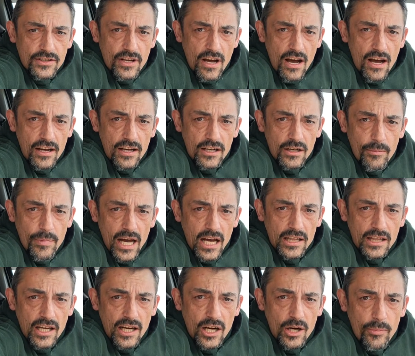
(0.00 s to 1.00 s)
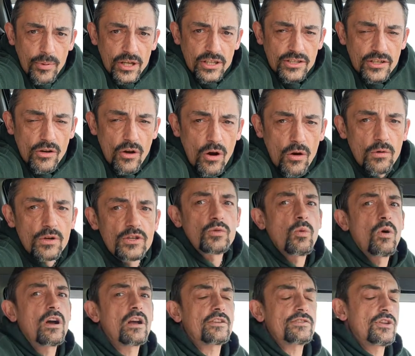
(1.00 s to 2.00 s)
talking about there, but you always
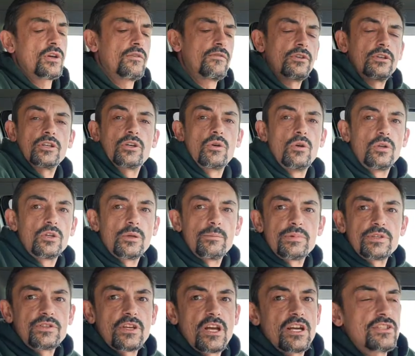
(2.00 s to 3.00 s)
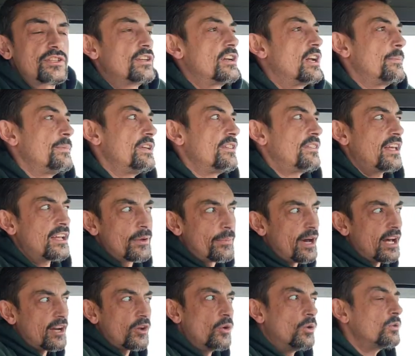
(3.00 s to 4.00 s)
want silver and gold in possession. I mean, think
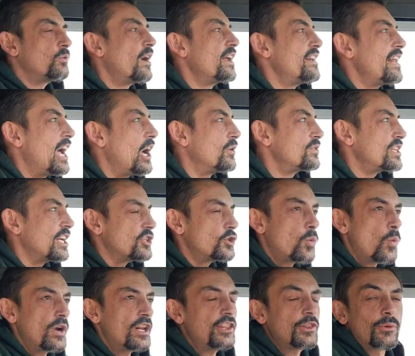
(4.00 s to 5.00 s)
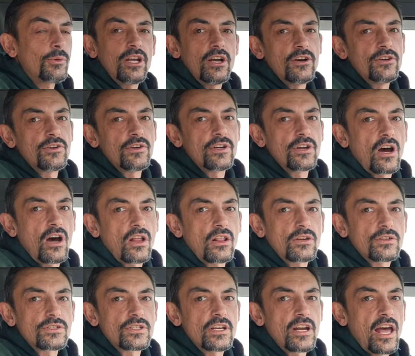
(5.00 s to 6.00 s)
about it. Gold right now is at
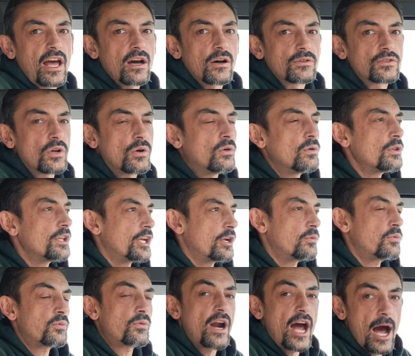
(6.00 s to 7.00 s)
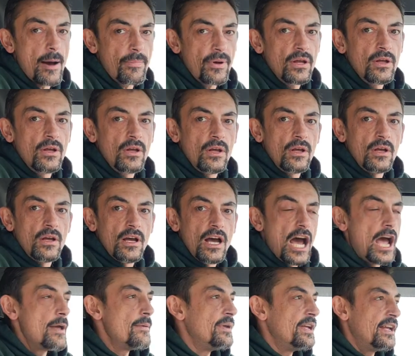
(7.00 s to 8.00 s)
$2,300 an ounce. Holy crap.
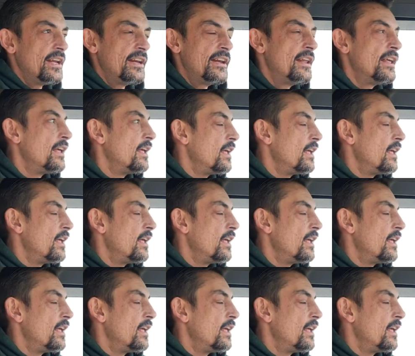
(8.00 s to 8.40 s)
I mean,